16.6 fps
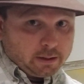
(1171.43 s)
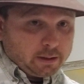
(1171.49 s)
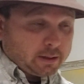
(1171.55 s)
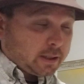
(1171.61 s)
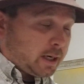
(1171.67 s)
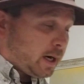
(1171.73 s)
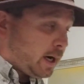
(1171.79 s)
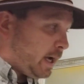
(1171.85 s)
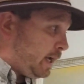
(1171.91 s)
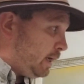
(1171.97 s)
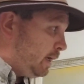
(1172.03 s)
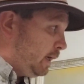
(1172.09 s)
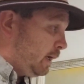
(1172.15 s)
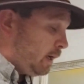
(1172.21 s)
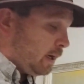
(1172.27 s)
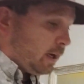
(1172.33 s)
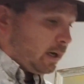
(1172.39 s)
All right.
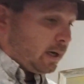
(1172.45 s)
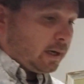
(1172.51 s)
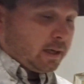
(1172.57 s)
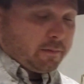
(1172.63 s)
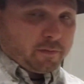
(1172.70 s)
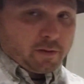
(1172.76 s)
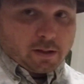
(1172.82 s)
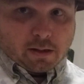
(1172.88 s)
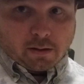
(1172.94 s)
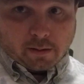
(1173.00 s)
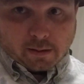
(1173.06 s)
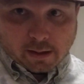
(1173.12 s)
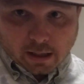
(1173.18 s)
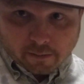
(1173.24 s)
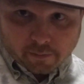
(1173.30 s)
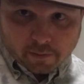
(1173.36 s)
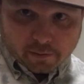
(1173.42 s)
If you go to the
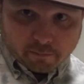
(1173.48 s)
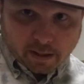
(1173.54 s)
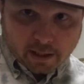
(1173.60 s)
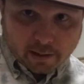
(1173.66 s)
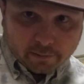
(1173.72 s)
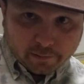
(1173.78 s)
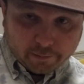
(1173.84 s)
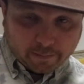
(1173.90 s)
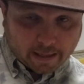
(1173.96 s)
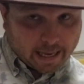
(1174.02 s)
governor's mansion,